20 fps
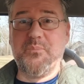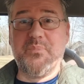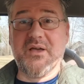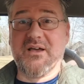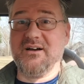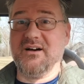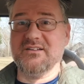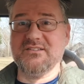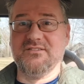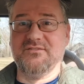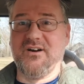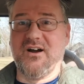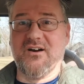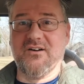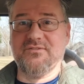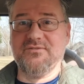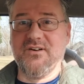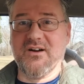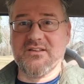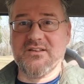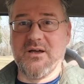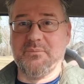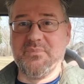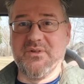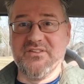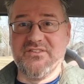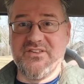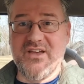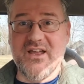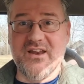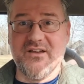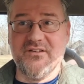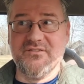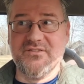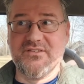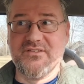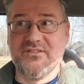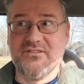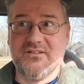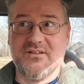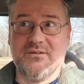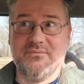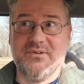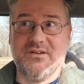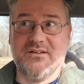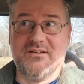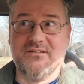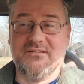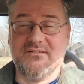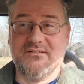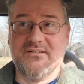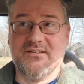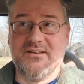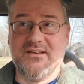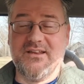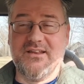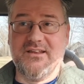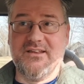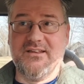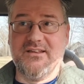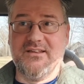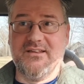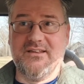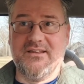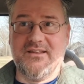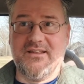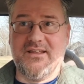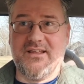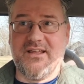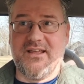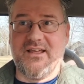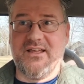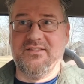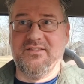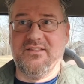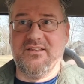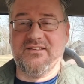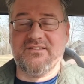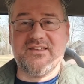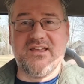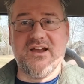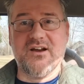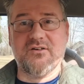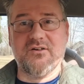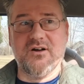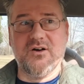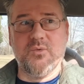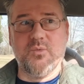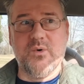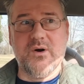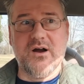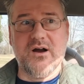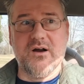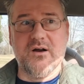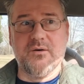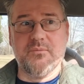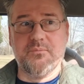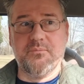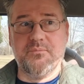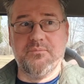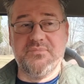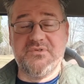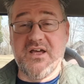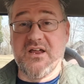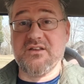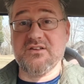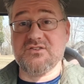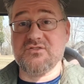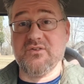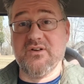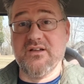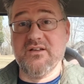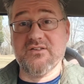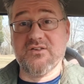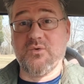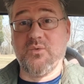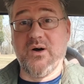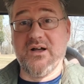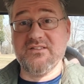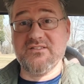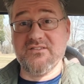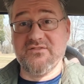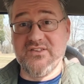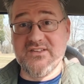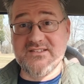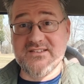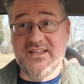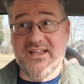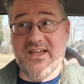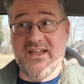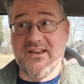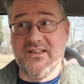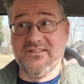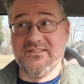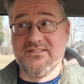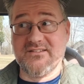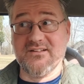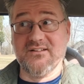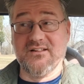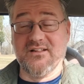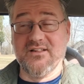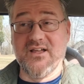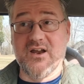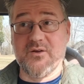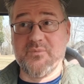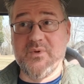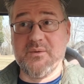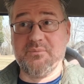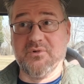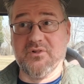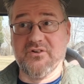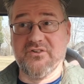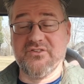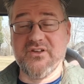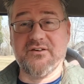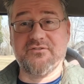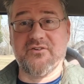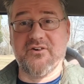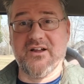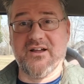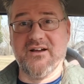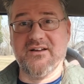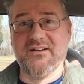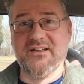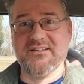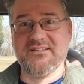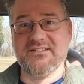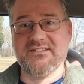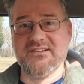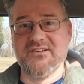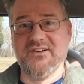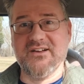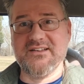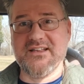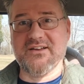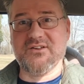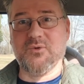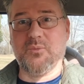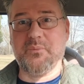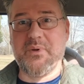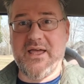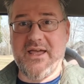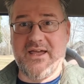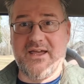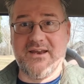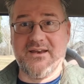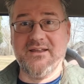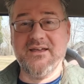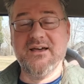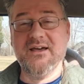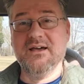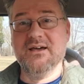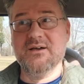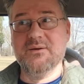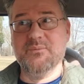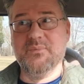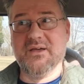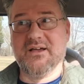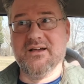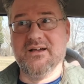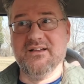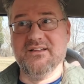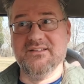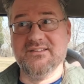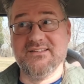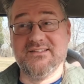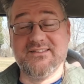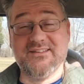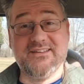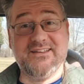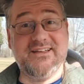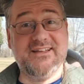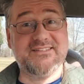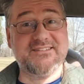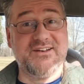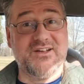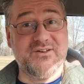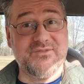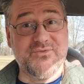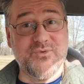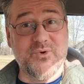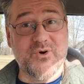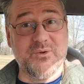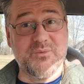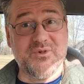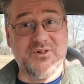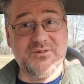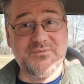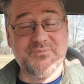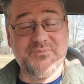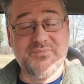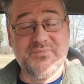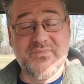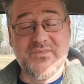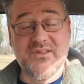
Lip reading: Because of our fucked up incentives, I mean, in this era where dentistry is quite sophisticated, still a lot of people are suffering unnecessary dental pain because it's unaffordable.